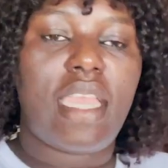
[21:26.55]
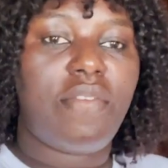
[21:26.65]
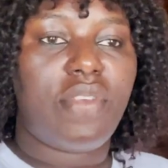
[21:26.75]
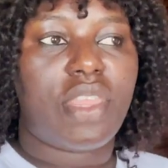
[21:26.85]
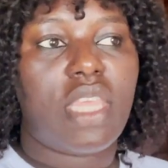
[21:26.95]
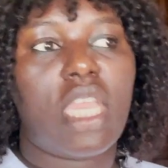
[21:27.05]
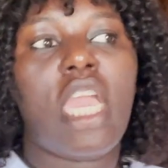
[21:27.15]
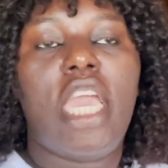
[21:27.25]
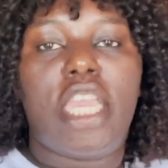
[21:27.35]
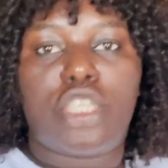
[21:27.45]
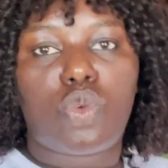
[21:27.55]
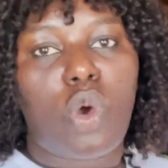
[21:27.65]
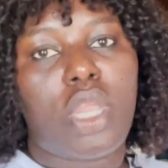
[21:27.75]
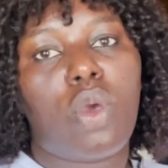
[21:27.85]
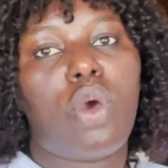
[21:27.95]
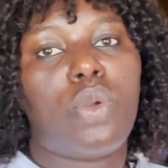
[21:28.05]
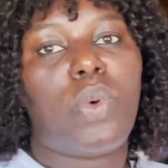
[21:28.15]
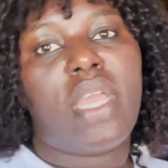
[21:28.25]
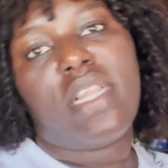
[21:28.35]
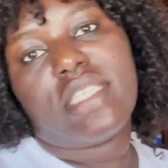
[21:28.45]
everything is going on well.